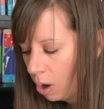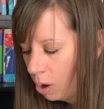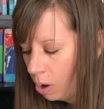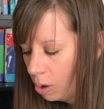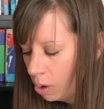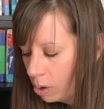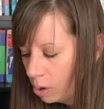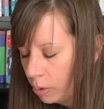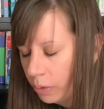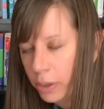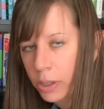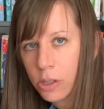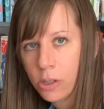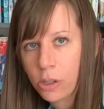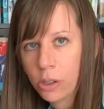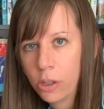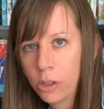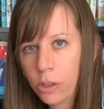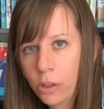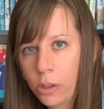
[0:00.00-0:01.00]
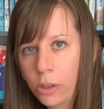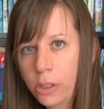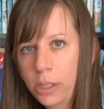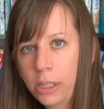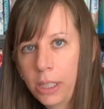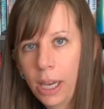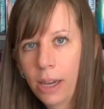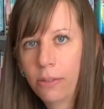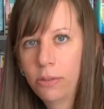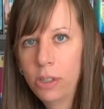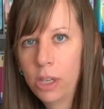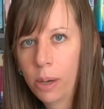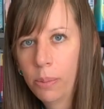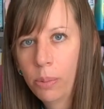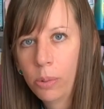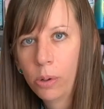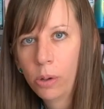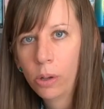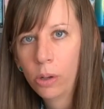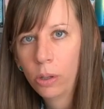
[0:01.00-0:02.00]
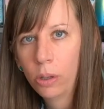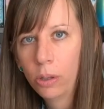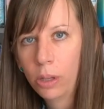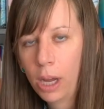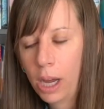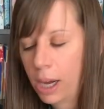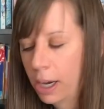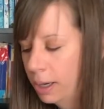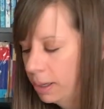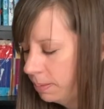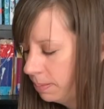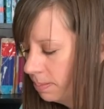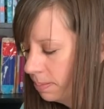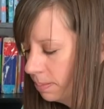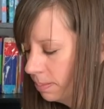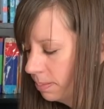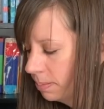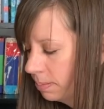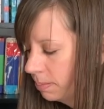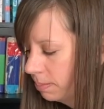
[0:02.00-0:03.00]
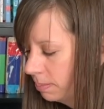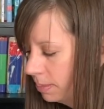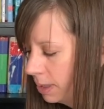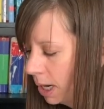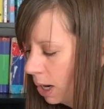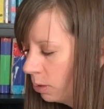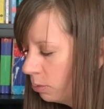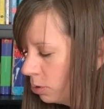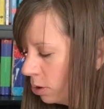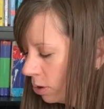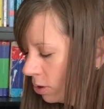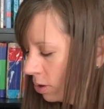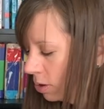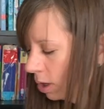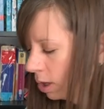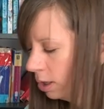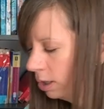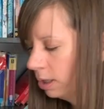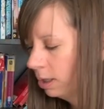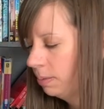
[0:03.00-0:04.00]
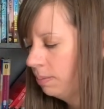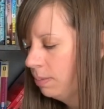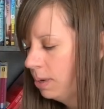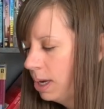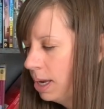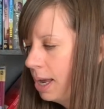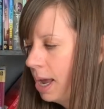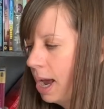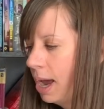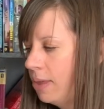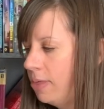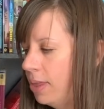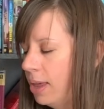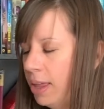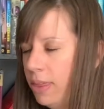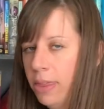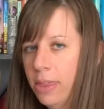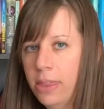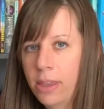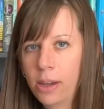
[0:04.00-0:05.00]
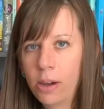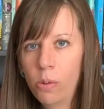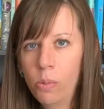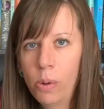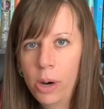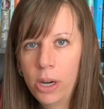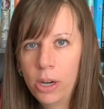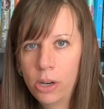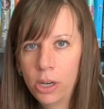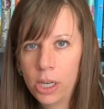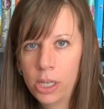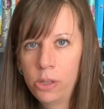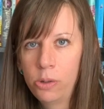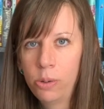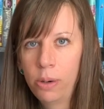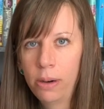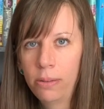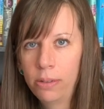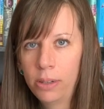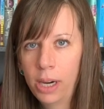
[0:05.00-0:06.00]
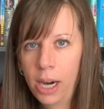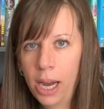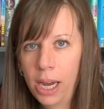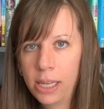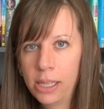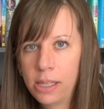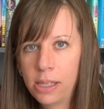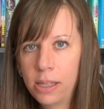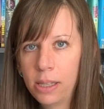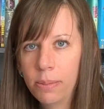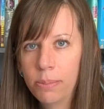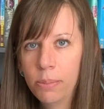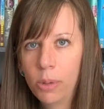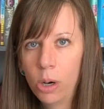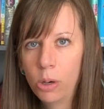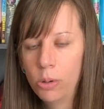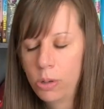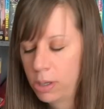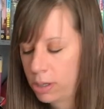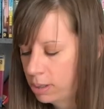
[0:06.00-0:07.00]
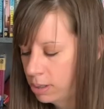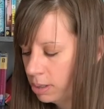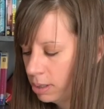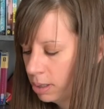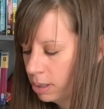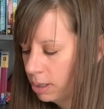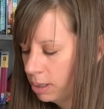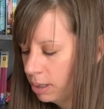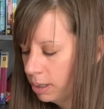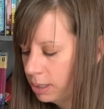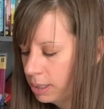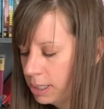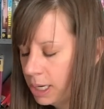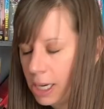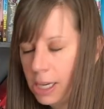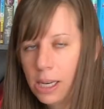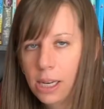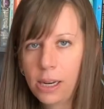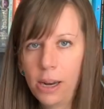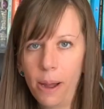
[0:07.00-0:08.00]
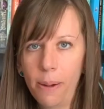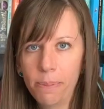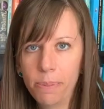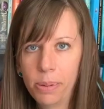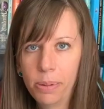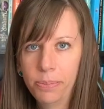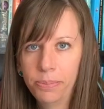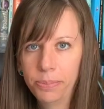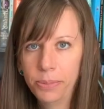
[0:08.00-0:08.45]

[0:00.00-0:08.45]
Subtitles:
all the circles have double counters on them. And then the winner is whoever has the most take it up.